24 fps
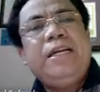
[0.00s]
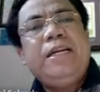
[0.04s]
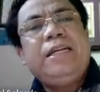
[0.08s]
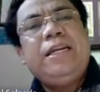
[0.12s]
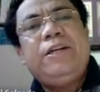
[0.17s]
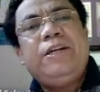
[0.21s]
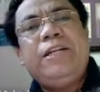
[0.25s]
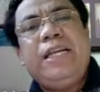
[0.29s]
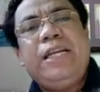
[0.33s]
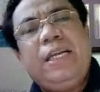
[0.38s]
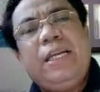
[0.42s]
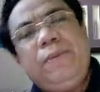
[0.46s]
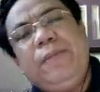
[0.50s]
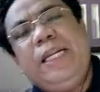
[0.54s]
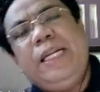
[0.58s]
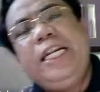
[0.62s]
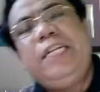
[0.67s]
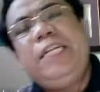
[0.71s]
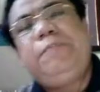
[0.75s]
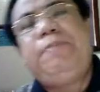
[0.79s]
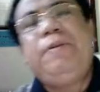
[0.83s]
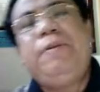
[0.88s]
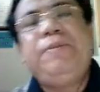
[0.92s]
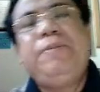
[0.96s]
Now, the
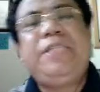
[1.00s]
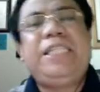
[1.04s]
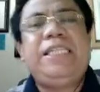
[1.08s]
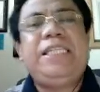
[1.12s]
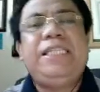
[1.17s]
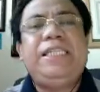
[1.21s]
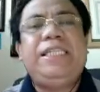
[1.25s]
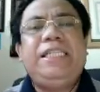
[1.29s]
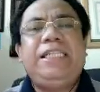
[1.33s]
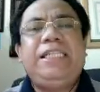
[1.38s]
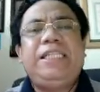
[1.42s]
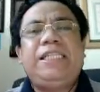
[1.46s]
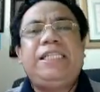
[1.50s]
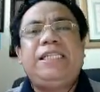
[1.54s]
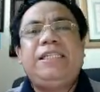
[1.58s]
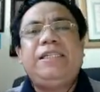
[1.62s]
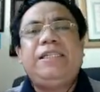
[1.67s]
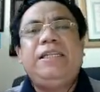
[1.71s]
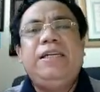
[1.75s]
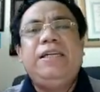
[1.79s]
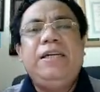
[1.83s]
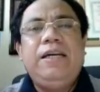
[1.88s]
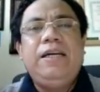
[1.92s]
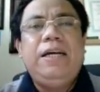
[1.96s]
evidence from
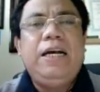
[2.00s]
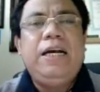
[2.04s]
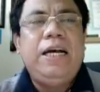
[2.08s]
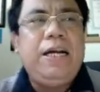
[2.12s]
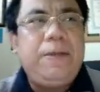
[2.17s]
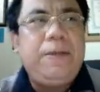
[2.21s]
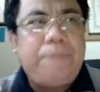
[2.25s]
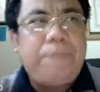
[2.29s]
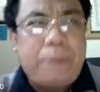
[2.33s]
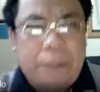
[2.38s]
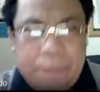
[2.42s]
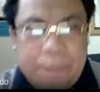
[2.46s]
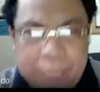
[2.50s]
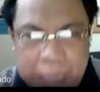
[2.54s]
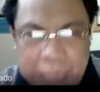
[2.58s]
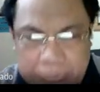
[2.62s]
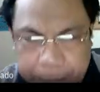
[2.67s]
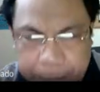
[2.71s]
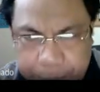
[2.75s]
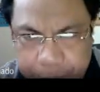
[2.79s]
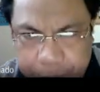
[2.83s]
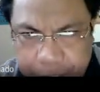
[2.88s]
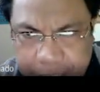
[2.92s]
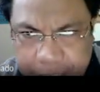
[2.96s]
studies, from
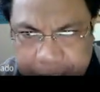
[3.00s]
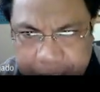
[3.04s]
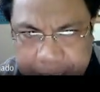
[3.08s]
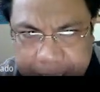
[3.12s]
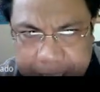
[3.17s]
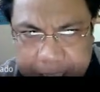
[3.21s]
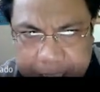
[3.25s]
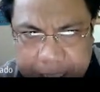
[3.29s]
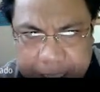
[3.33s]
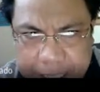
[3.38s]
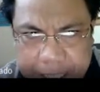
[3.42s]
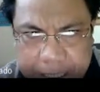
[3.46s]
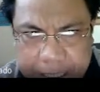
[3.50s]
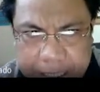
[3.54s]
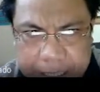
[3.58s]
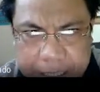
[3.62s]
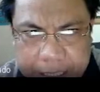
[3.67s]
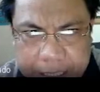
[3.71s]
adoption studies,